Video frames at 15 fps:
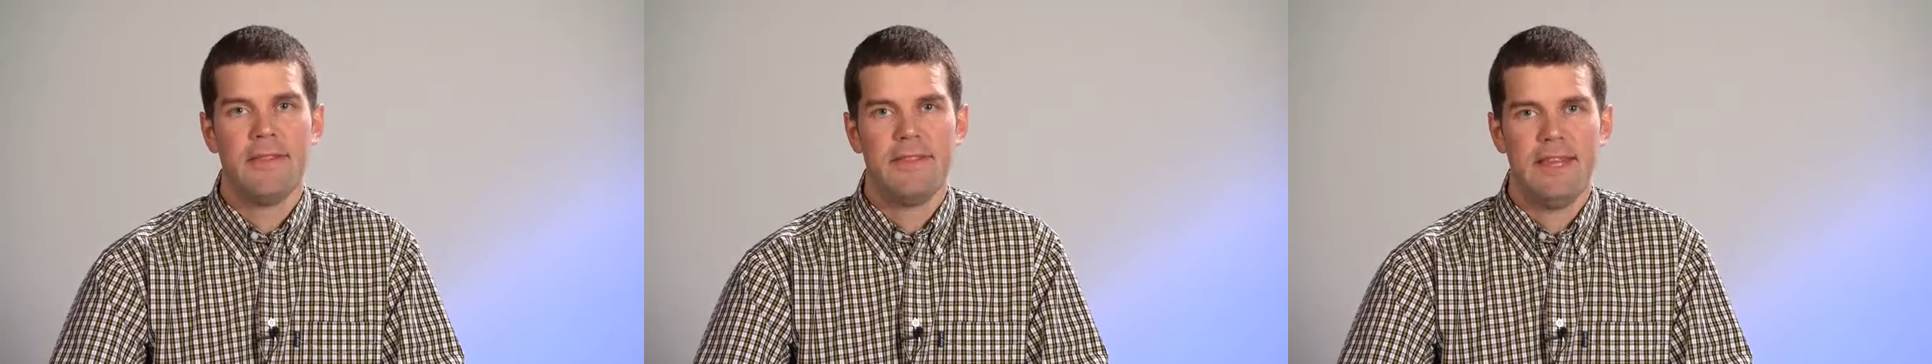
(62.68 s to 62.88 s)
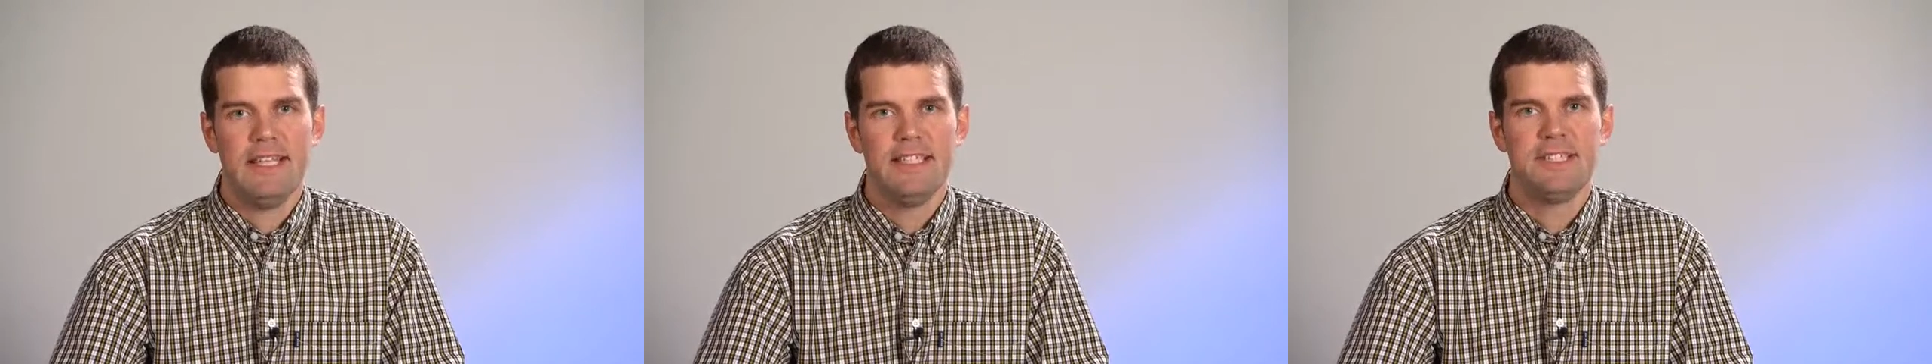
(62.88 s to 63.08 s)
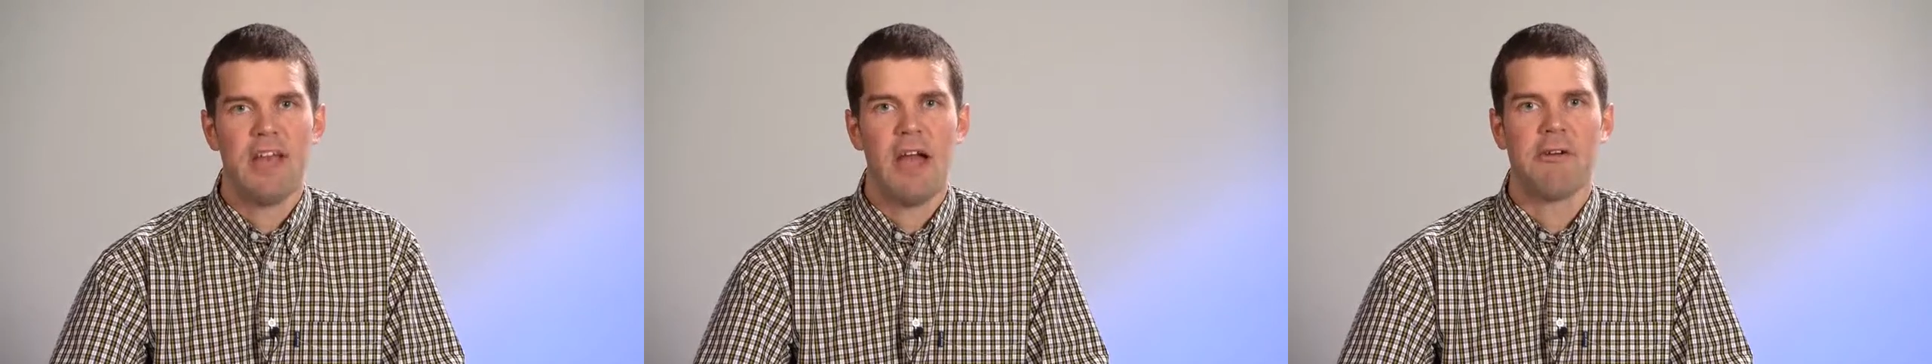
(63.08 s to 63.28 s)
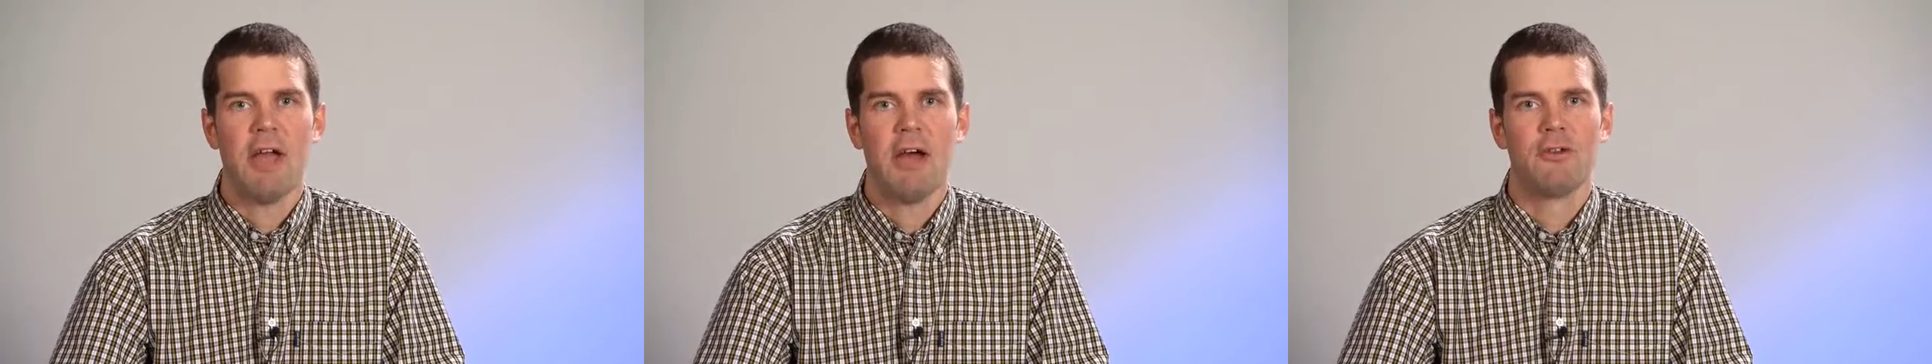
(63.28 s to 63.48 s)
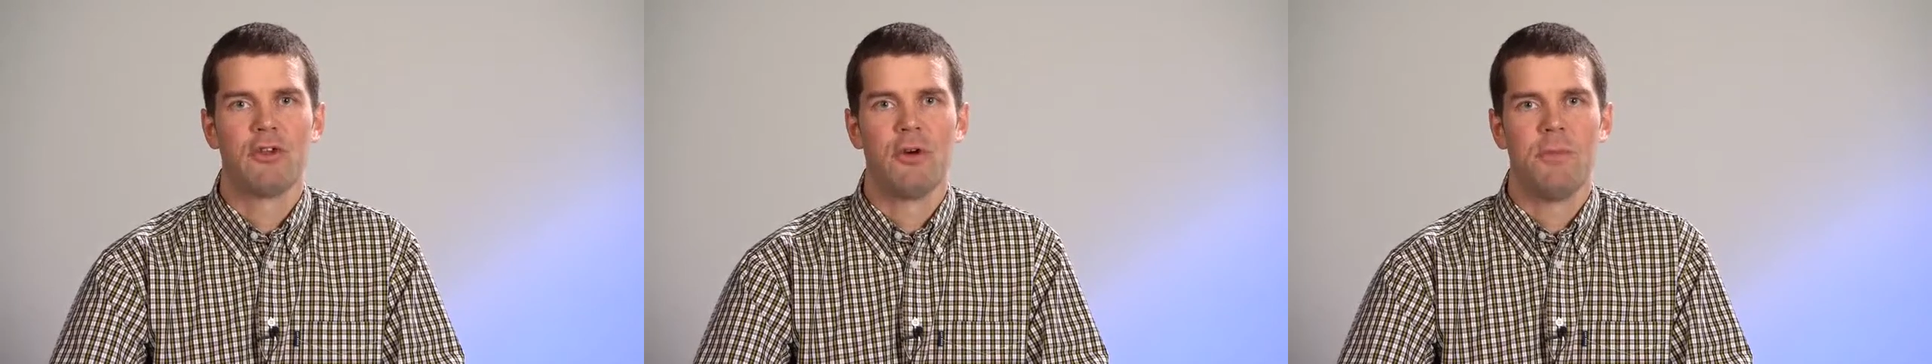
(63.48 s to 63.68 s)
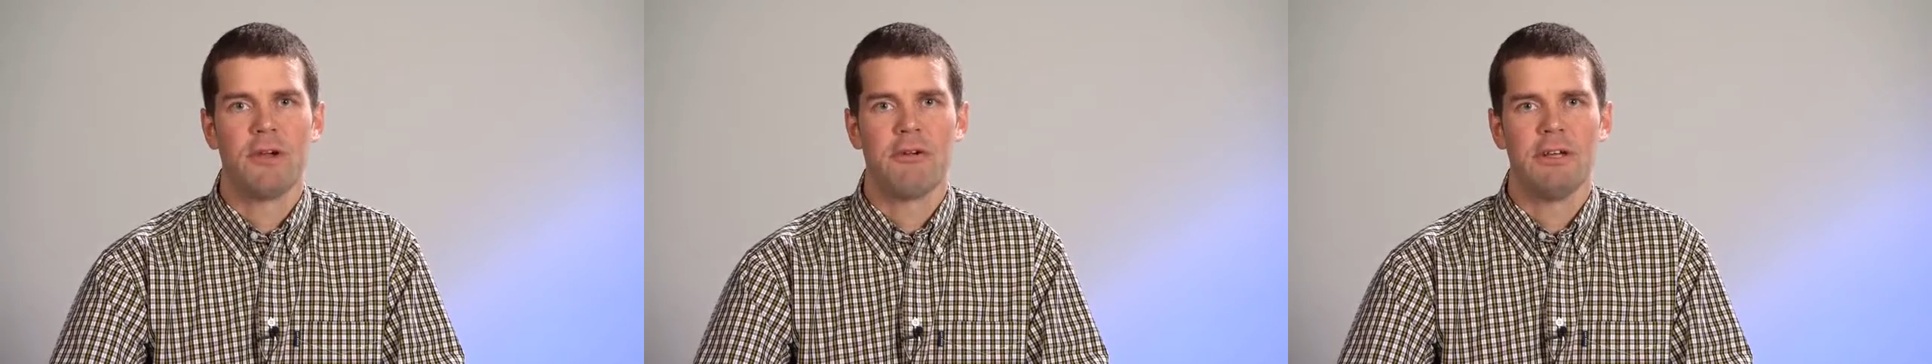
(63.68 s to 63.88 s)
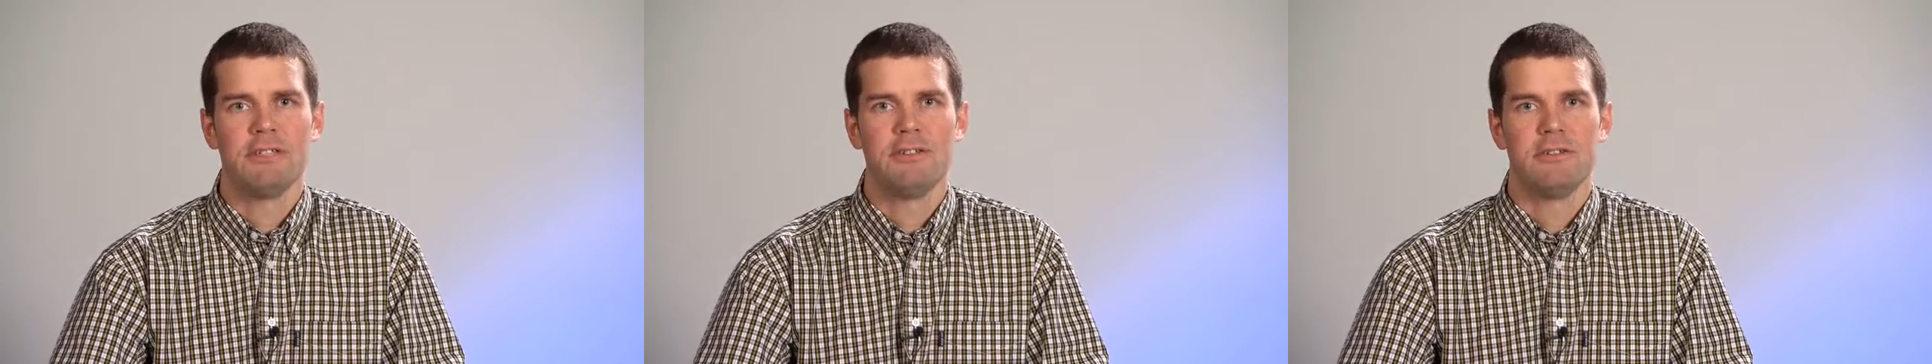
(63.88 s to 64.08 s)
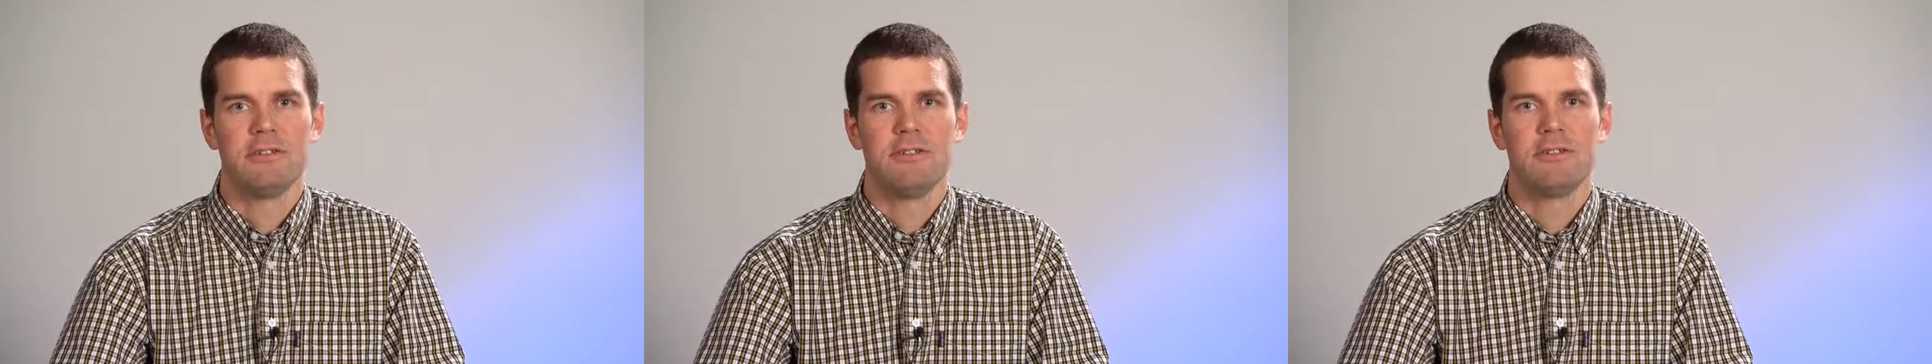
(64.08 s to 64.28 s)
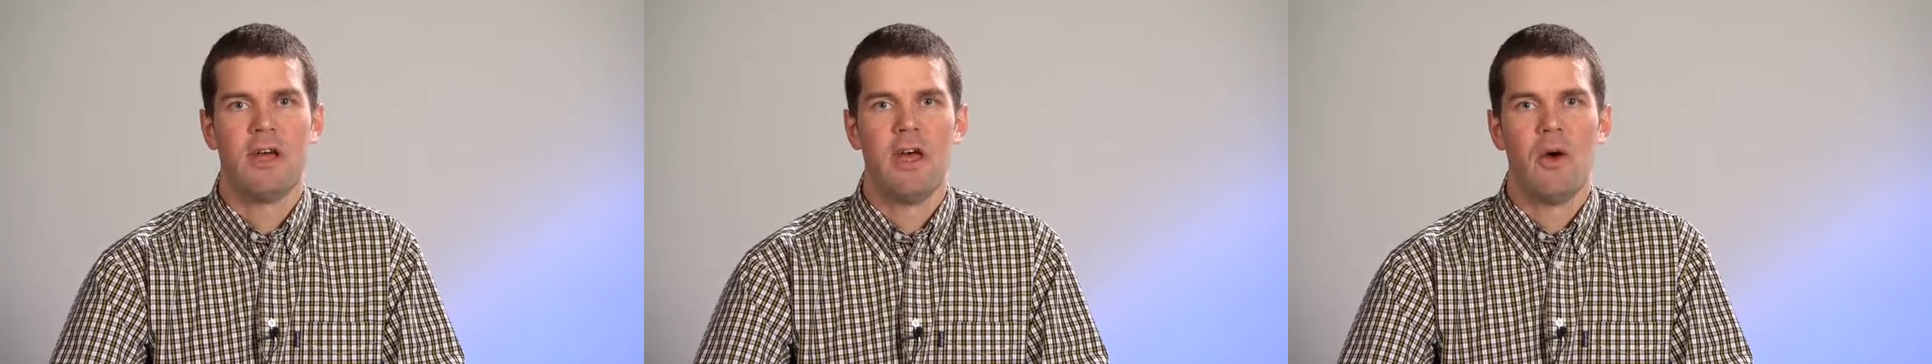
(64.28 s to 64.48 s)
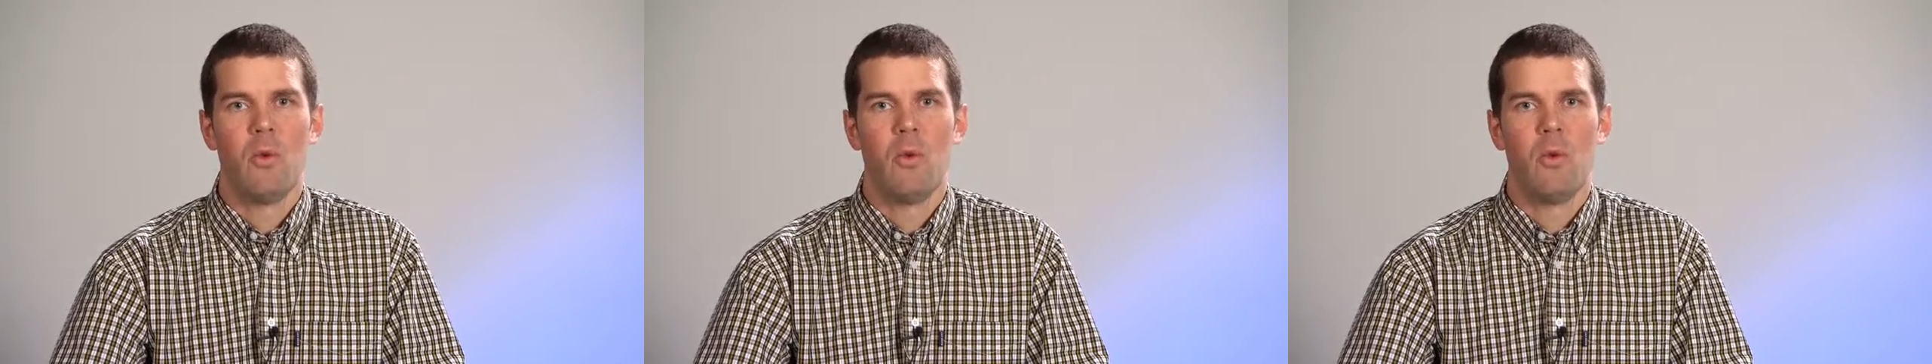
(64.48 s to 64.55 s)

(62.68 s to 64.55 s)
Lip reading: These carry out operations